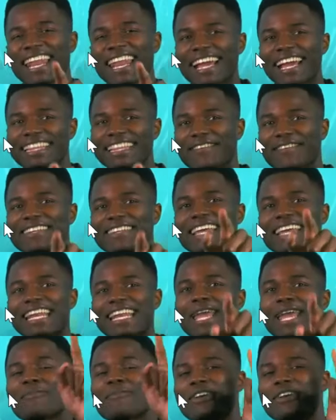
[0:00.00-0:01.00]
And I like that
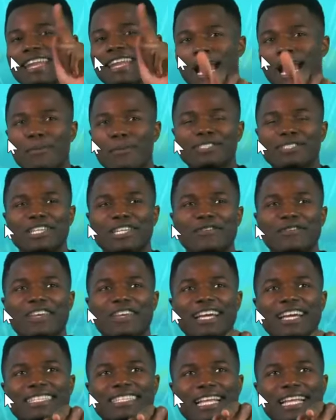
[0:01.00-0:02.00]
one. 98.9%
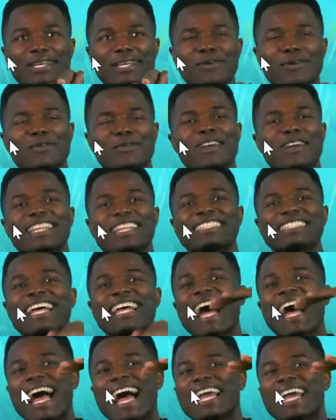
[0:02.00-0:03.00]
percent of you guys got that one
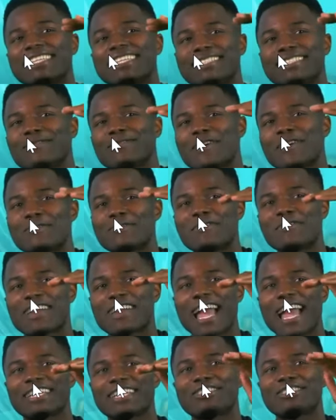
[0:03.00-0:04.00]
right. That's the highest
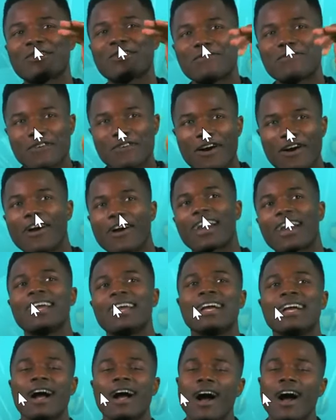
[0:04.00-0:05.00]
one we've had so
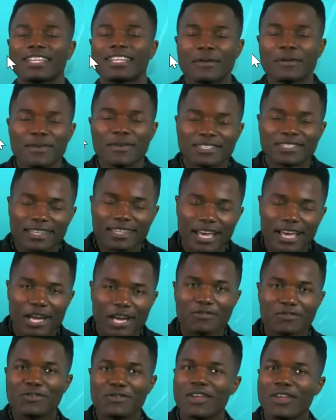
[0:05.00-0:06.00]
far. That means
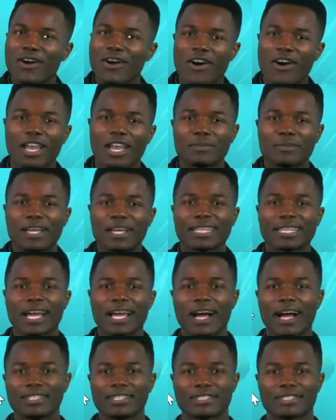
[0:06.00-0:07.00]
a lot of you know all
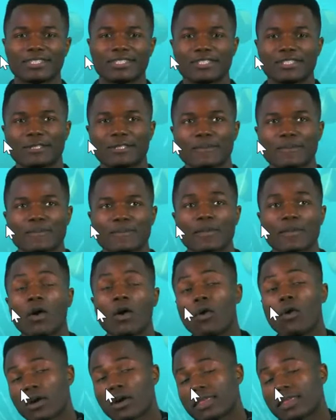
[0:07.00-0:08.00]
about the Oscars
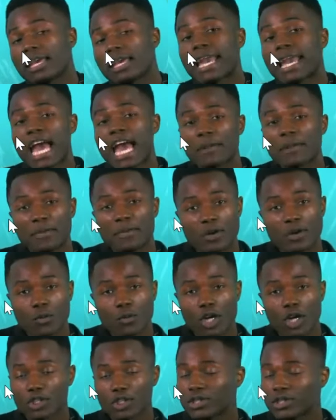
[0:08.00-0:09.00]
or the
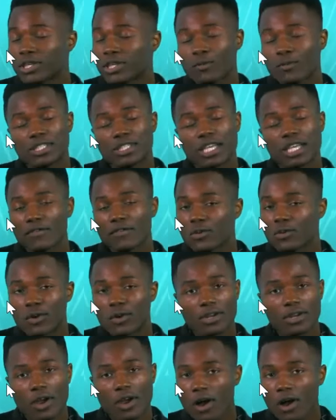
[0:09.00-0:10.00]
Academy Awards,
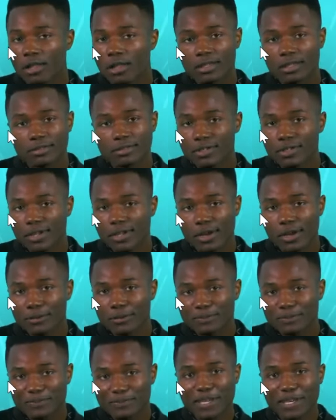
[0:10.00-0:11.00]
whichever you want to call it, you
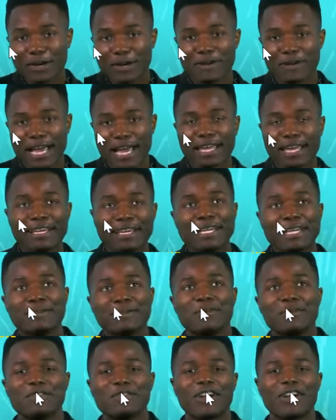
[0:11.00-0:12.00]
know? All right,
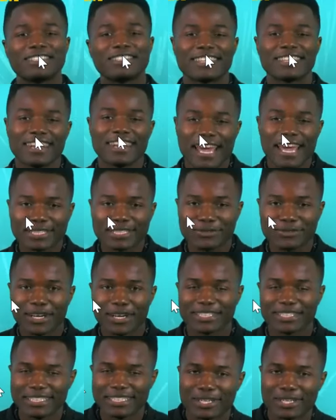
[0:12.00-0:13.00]
moving on to the
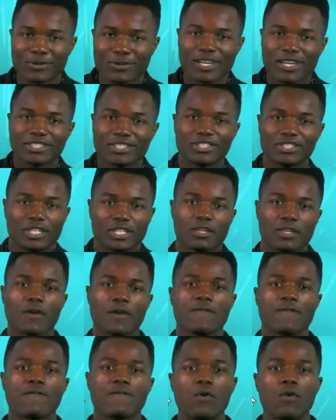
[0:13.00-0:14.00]
next question.
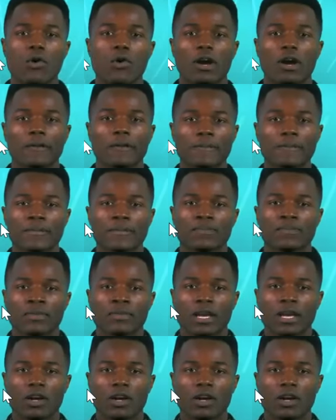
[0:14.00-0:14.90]
Question four.